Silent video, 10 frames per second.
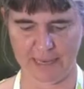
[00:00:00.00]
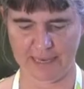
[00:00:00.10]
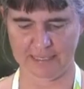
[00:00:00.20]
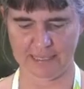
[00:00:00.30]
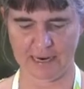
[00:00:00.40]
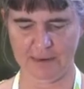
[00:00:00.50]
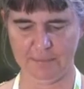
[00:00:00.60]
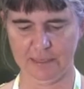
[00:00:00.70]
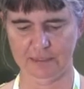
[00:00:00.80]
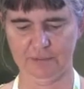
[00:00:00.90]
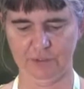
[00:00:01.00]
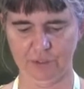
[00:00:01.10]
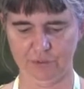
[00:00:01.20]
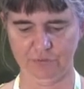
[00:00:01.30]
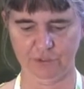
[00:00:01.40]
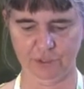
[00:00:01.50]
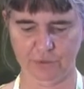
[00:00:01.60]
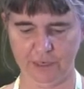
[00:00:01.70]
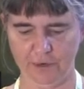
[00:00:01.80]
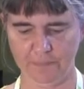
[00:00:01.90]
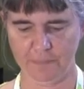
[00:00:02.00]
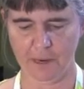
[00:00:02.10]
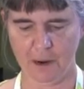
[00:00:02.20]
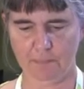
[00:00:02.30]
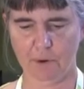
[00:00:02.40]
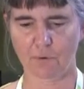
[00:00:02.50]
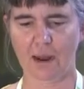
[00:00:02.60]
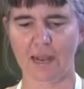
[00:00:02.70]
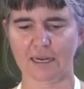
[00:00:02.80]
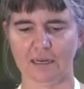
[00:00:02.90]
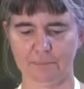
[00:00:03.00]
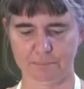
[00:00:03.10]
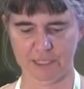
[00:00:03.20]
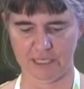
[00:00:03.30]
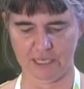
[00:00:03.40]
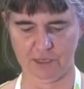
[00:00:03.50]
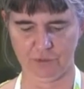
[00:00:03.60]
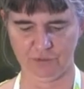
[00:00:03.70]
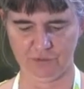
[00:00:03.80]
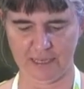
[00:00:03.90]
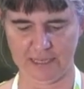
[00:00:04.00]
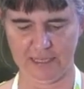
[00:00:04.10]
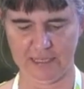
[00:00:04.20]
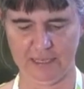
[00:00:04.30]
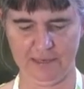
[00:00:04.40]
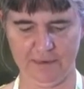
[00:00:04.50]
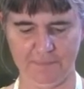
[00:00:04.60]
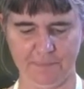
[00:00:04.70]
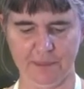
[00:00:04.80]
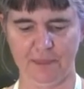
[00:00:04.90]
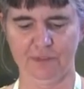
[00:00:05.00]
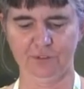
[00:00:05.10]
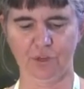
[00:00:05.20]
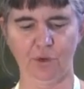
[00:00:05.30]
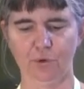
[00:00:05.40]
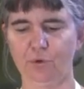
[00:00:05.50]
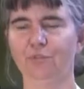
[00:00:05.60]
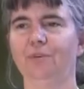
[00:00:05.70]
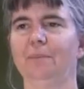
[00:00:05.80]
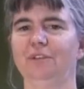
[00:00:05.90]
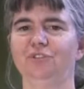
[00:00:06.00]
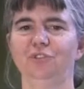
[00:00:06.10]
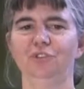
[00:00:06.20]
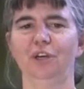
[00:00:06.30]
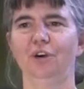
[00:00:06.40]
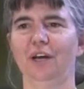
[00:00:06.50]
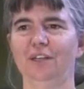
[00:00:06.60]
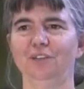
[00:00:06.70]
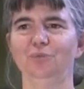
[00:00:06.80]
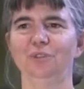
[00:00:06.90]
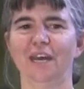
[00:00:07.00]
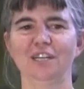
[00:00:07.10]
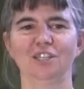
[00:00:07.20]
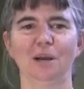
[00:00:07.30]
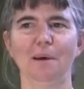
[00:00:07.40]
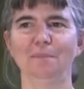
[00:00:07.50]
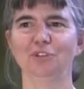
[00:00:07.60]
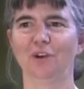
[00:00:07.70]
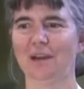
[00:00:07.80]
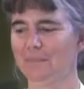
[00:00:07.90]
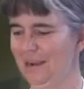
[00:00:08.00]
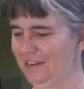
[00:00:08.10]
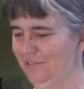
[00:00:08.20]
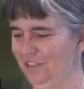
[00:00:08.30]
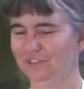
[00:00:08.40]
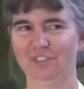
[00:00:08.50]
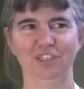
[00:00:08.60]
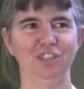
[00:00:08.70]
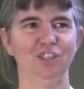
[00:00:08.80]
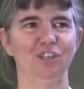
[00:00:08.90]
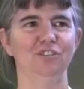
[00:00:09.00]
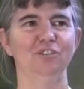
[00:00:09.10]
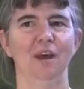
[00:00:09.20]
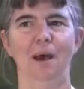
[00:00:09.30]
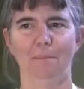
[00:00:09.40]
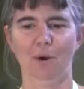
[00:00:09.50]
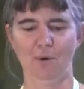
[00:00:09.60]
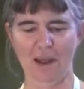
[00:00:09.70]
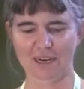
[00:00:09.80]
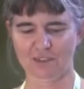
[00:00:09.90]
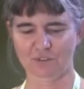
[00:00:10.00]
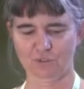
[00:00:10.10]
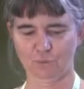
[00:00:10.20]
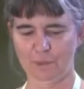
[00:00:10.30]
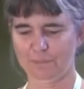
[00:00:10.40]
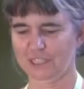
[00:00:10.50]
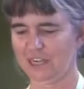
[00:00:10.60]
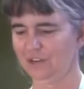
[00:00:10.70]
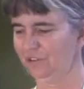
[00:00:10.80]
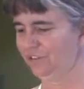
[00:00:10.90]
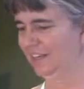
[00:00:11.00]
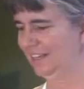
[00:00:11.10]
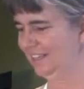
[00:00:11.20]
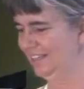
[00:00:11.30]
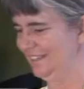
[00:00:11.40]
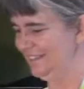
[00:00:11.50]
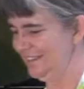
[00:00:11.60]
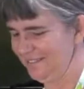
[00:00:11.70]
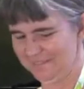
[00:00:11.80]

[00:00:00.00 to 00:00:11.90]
up ahead of time and leave it in your refrigerator. Moroccan potato salad. So, who from my studio audience would like to come up and try a bite of this delicious Moroccan sweet potato salad?